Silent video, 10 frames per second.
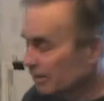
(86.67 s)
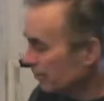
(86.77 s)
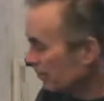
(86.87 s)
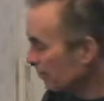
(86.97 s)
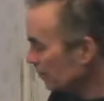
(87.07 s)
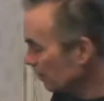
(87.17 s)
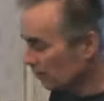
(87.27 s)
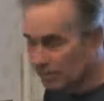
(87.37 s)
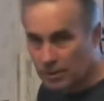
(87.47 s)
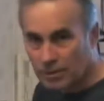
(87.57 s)
so a little
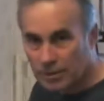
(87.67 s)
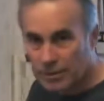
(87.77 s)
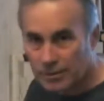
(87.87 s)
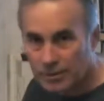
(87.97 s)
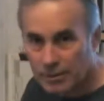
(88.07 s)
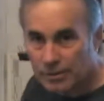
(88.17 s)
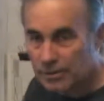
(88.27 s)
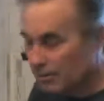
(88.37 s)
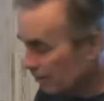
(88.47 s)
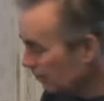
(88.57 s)
bit of leakage there
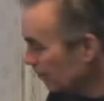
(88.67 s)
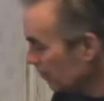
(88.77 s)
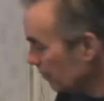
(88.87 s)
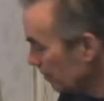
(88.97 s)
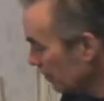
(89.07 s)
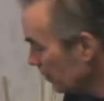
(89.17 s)
is not going to hurt